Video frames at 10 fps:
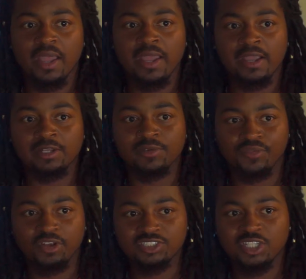And the
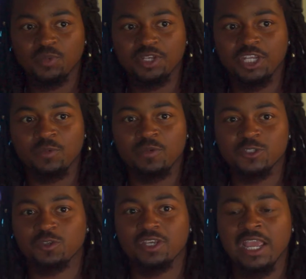first thing we did
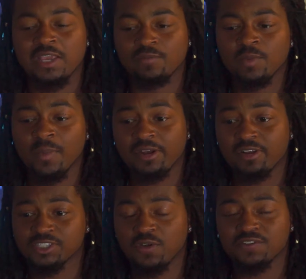was we made
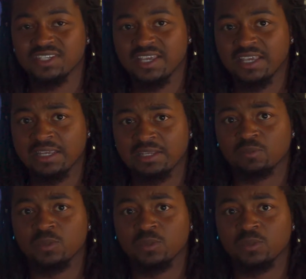ourselves a king.